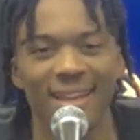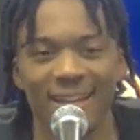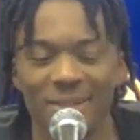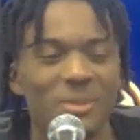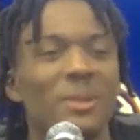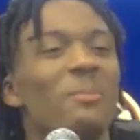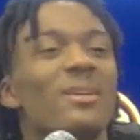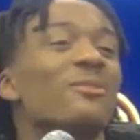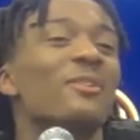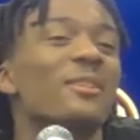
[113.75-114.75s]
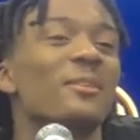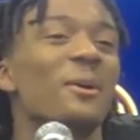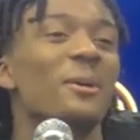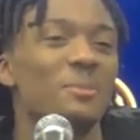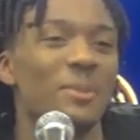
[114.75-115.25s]
Usually don't miss free
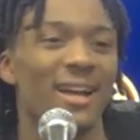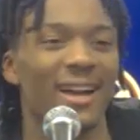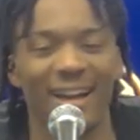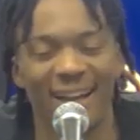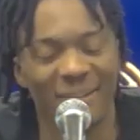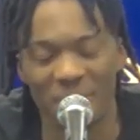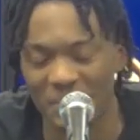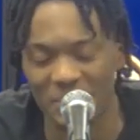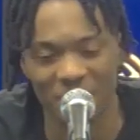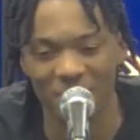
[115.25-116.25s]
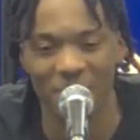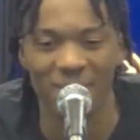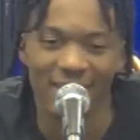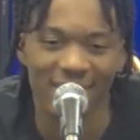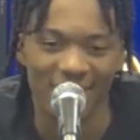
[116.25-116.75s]
throws, but I, I know it was from
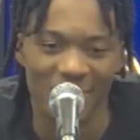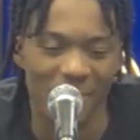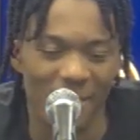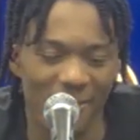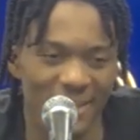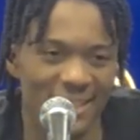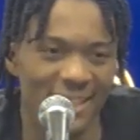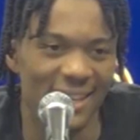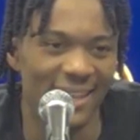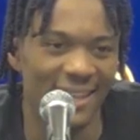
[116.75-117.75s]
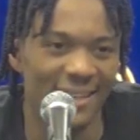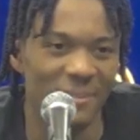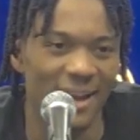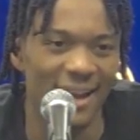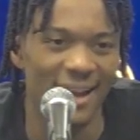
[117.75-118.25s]
you know my face getting hit in my
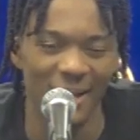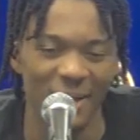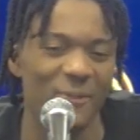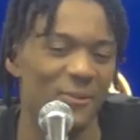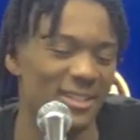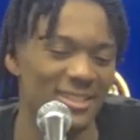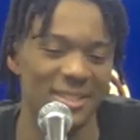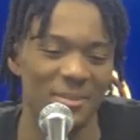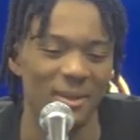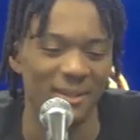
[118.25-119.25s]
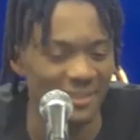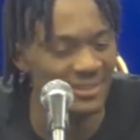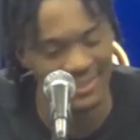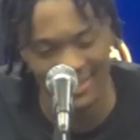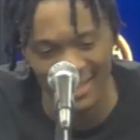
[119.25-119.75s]
eye. I couldn't really see, but
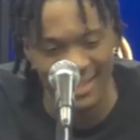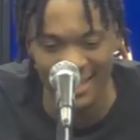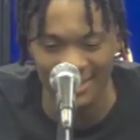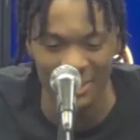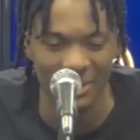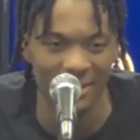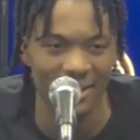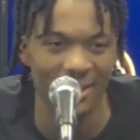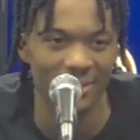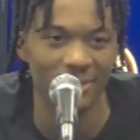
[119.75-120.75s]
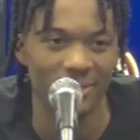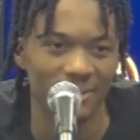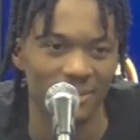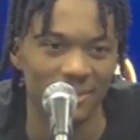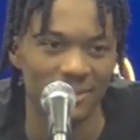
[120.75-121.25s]
it's all good now
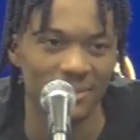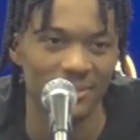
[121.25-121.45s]
though.